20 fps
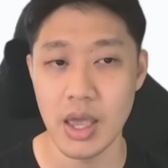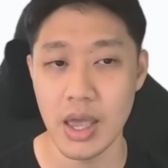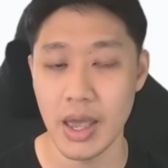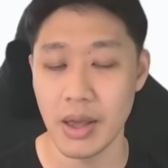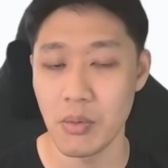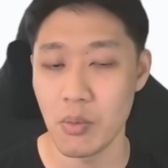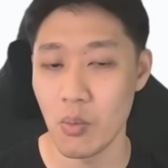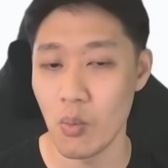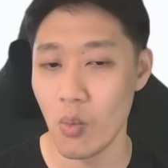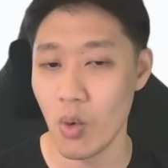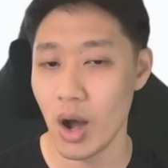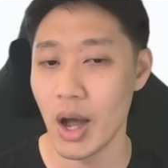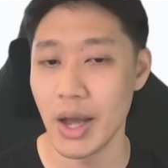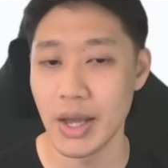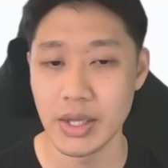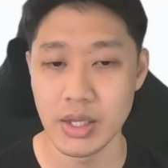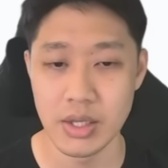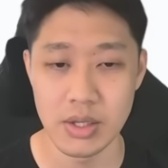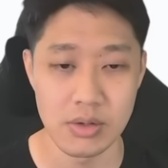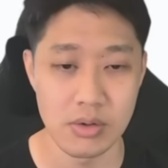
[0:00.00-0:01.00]
at
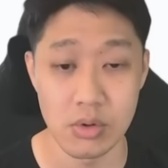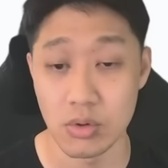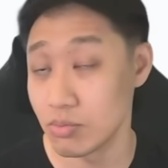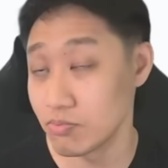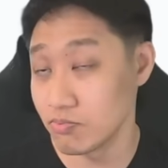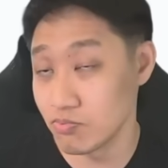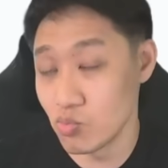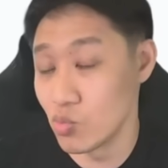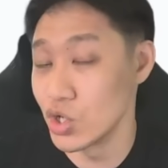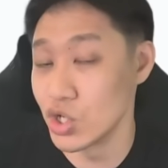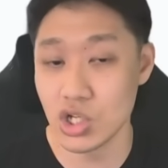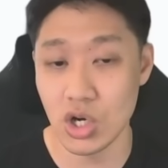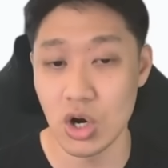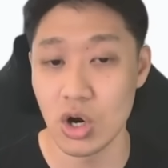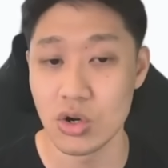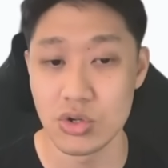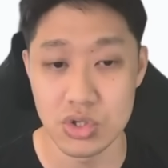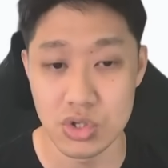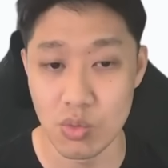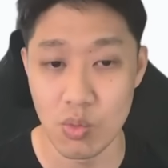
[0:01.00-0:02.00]
why or which
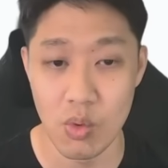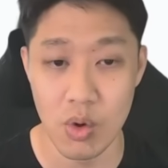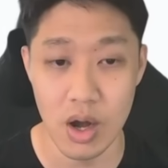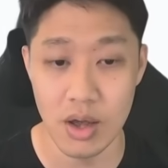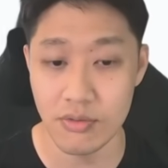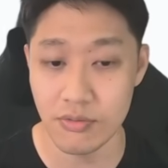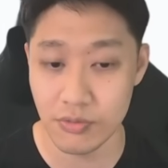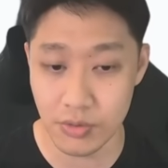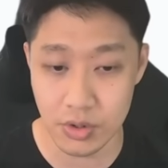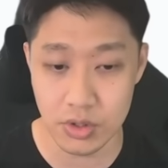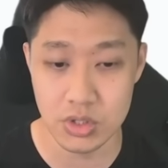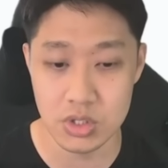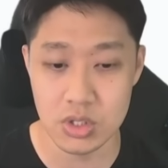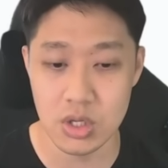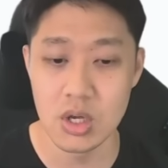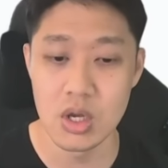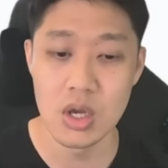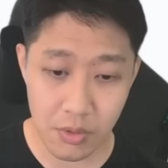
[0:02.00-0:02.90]
cards you want first.